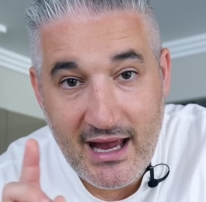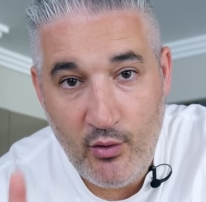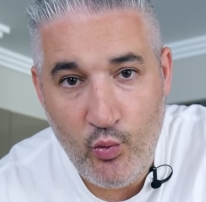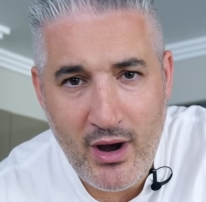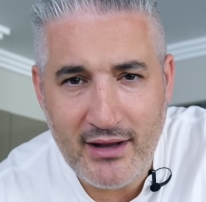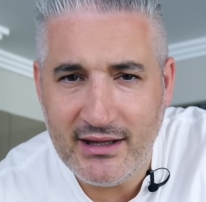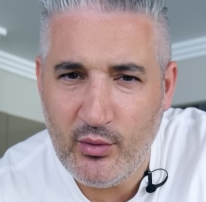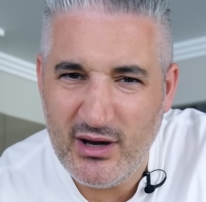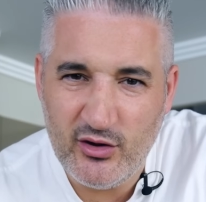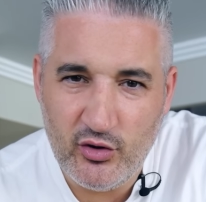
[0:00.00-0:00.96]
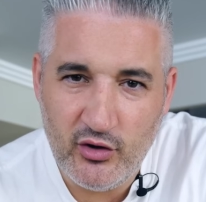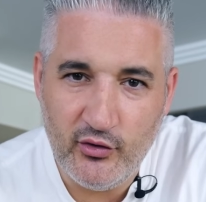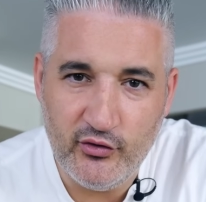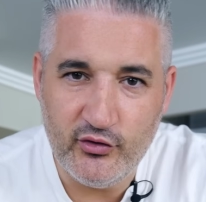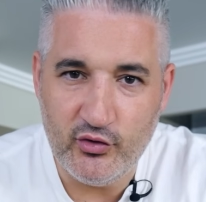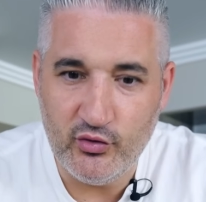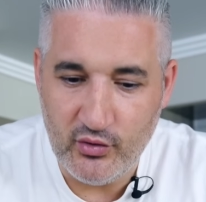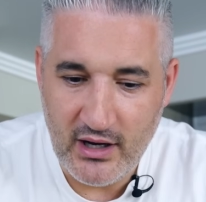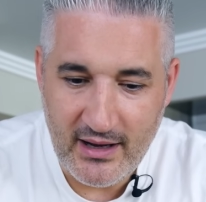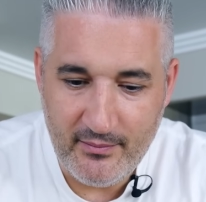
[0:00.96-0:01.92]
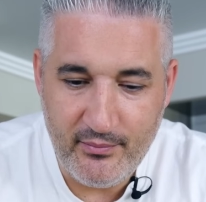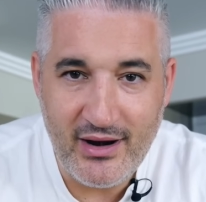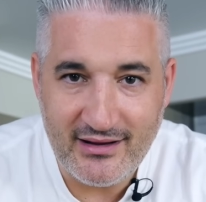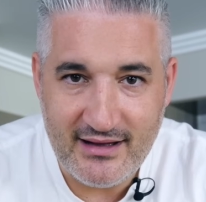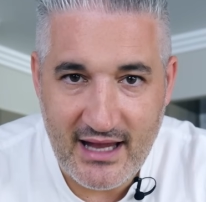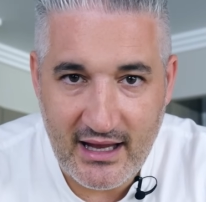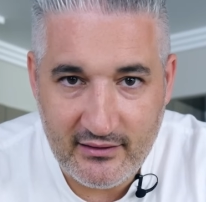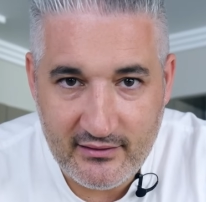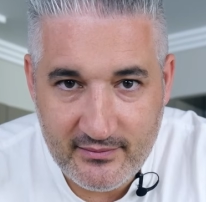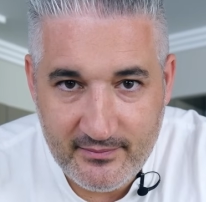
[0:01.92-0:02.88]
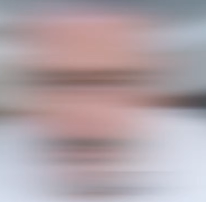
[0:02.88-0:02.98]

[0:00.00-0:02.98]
and 1 that we need to use to break the eggs.